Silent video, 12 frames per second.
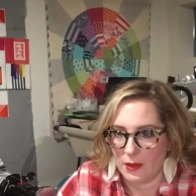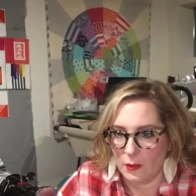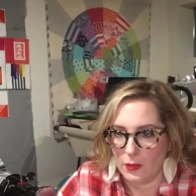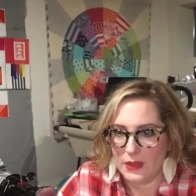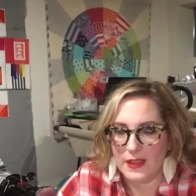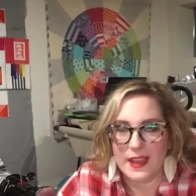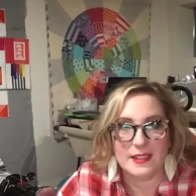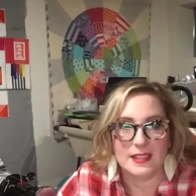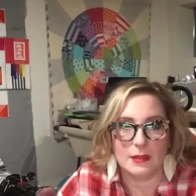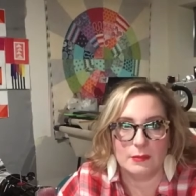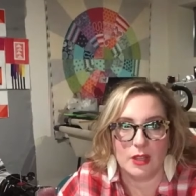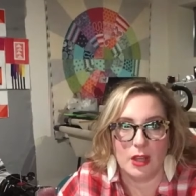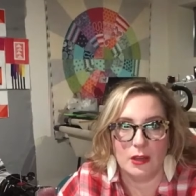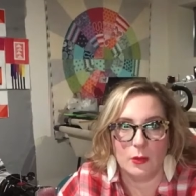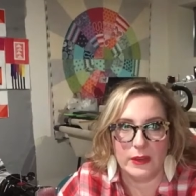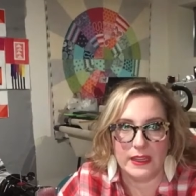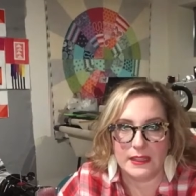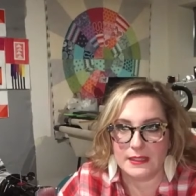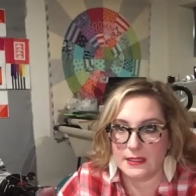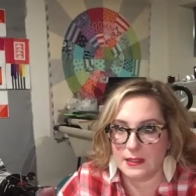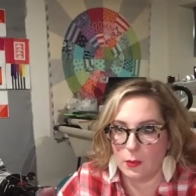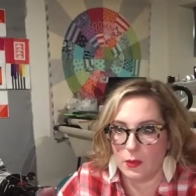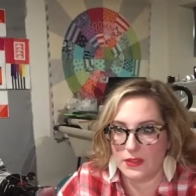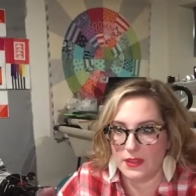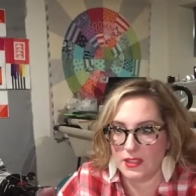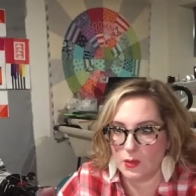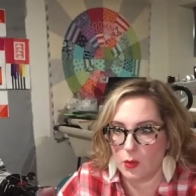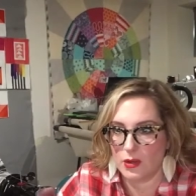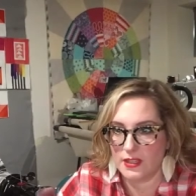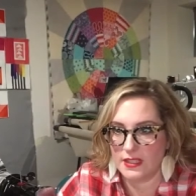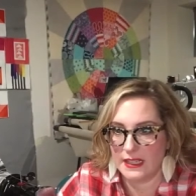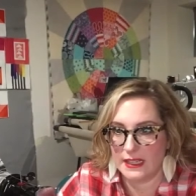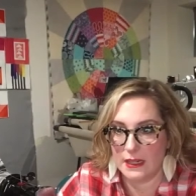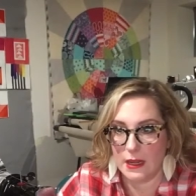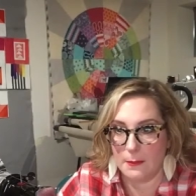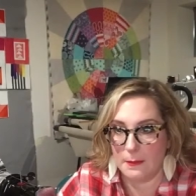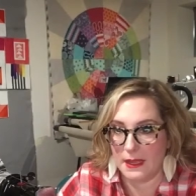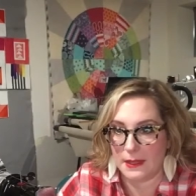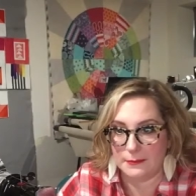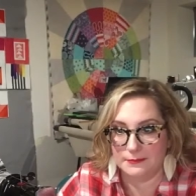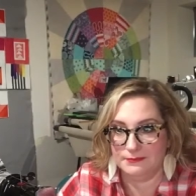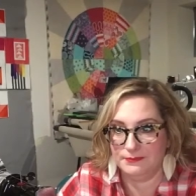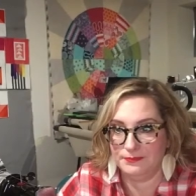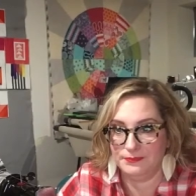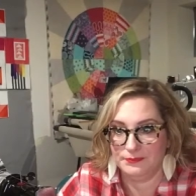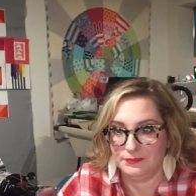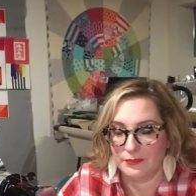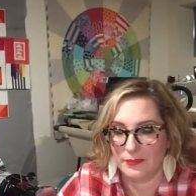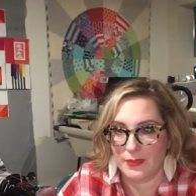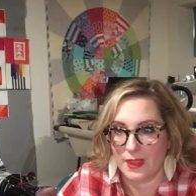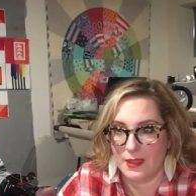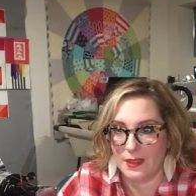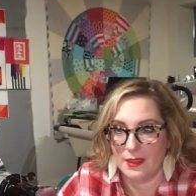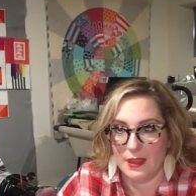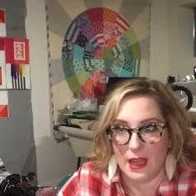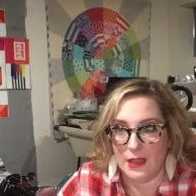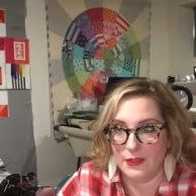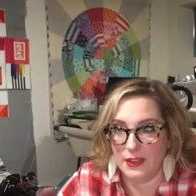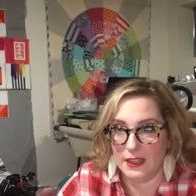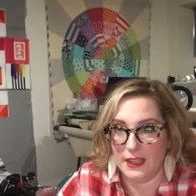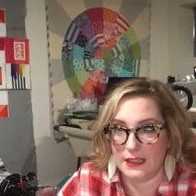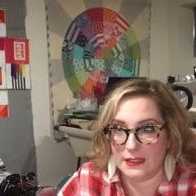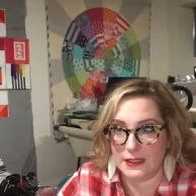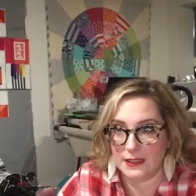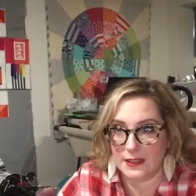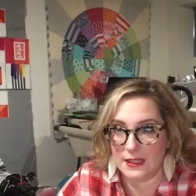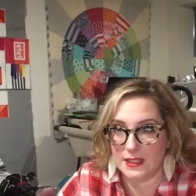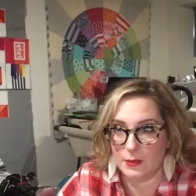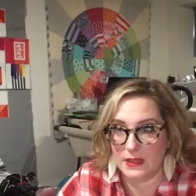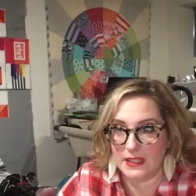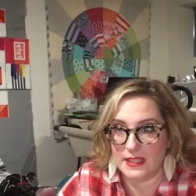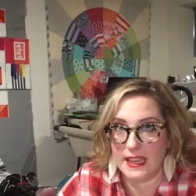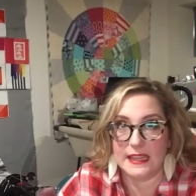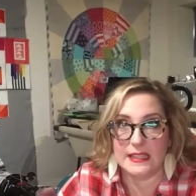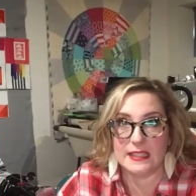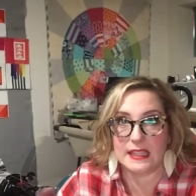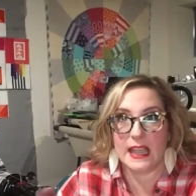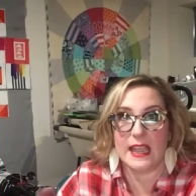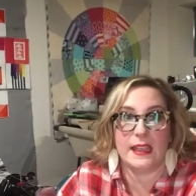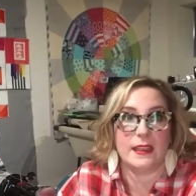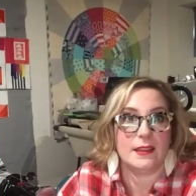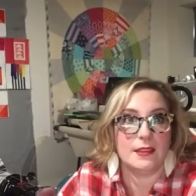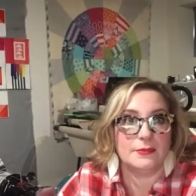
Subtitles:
We've had some long weeks with this quarantine, but I feel like this week takes the cake.